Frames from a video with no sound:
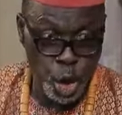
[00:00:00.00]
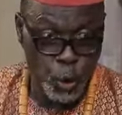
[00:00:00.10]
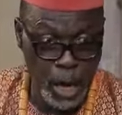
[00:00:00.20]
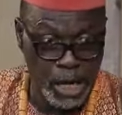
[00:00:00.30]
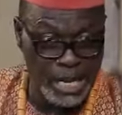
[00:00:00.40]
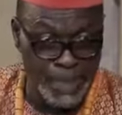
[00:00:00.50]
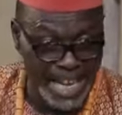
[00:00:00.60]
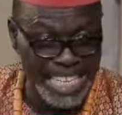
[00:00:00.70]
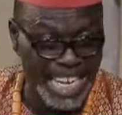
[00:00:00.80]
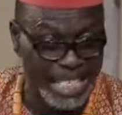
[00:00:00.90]
You will
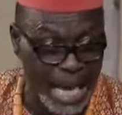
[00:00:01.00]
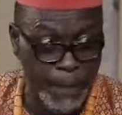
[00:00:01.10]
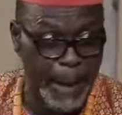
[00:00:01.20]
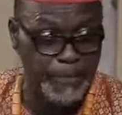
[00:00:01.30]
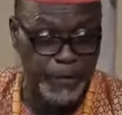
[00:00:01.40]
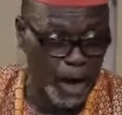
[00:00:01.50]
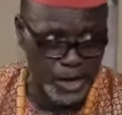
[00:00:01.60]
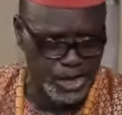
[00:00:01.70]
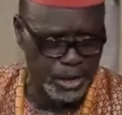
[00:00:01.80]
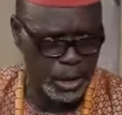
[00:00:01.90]
marry that girl by force,